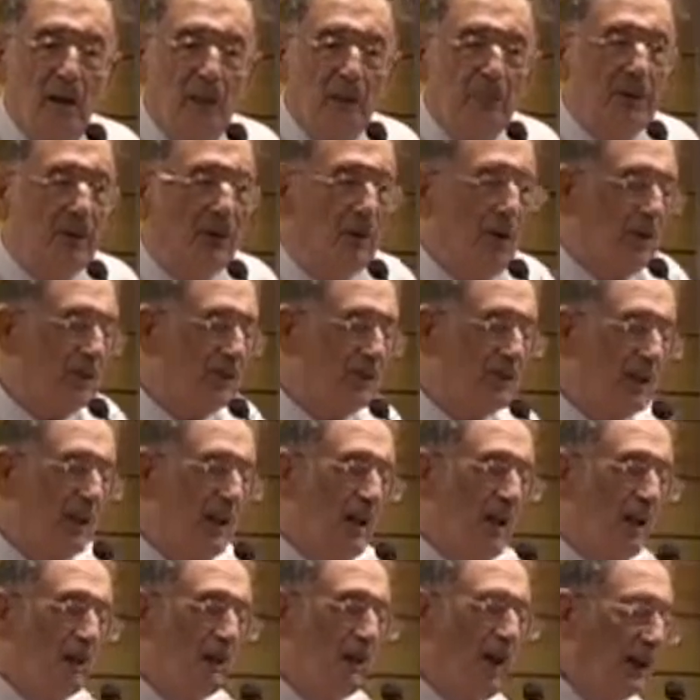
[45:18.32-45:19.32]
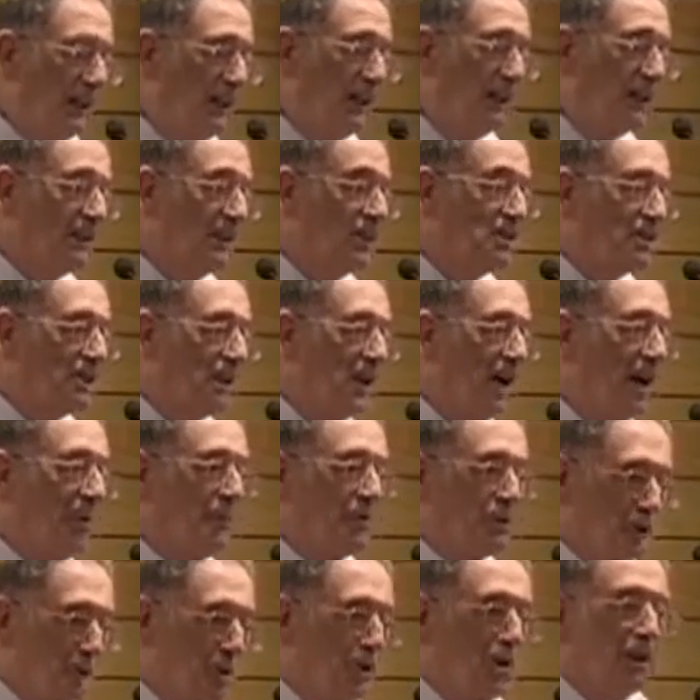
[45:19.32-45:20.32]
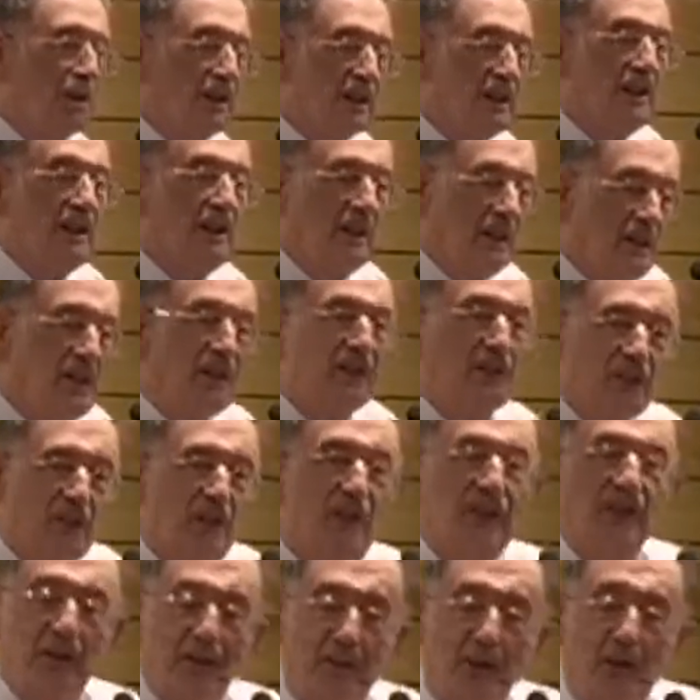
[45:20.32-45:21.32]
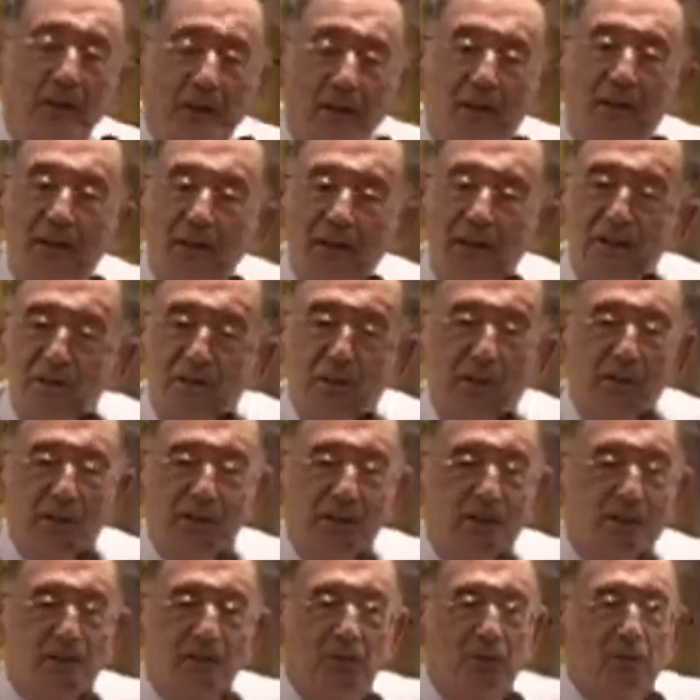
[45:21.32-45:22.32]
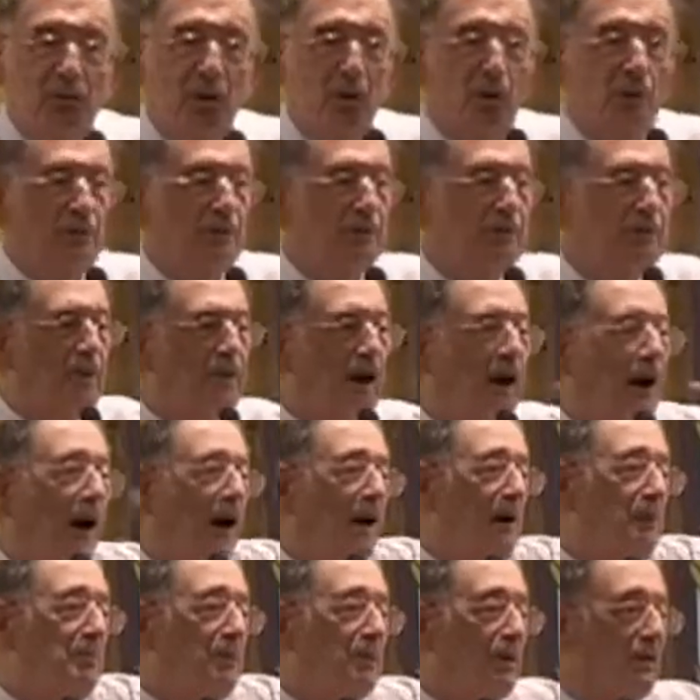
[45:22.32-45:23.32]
Because radical Islam surely is fundamentalist, but it goes far